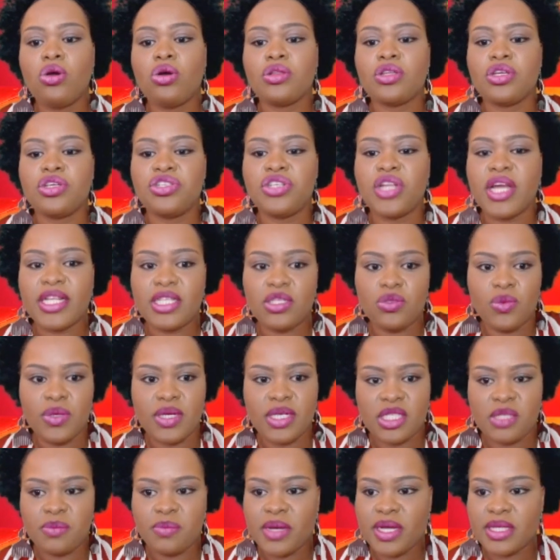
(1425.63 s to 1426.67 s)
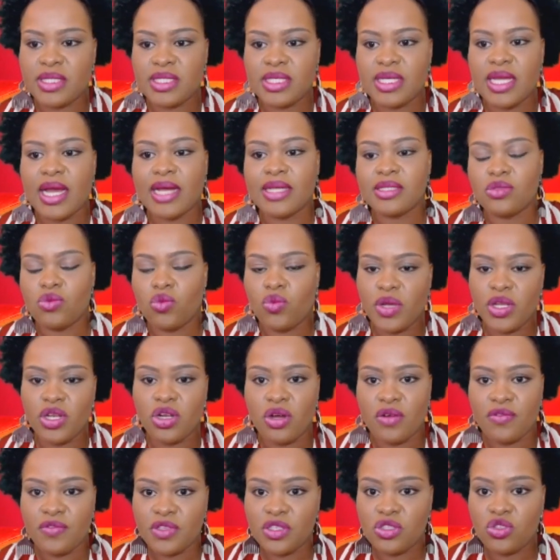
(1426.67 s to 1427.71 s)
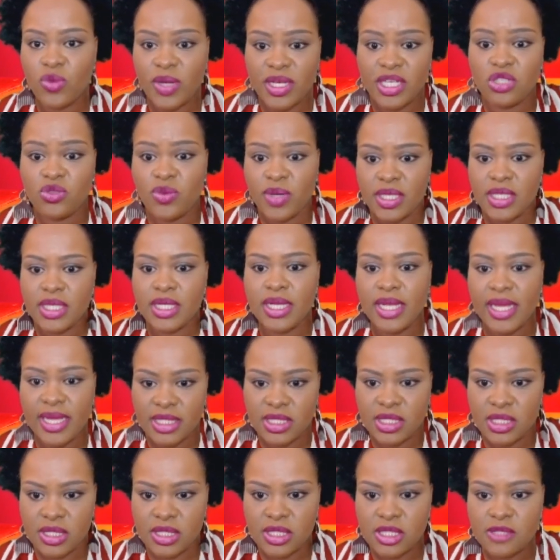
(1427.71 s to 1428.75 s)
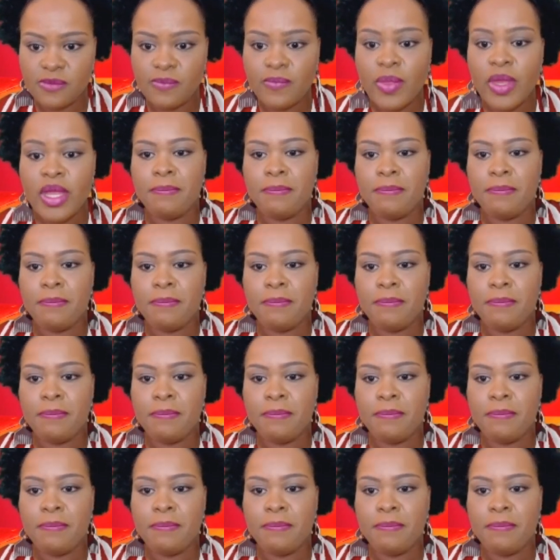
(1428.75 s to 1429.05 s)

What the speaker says: or the United Workers' Party as the winner of the 2020 elections.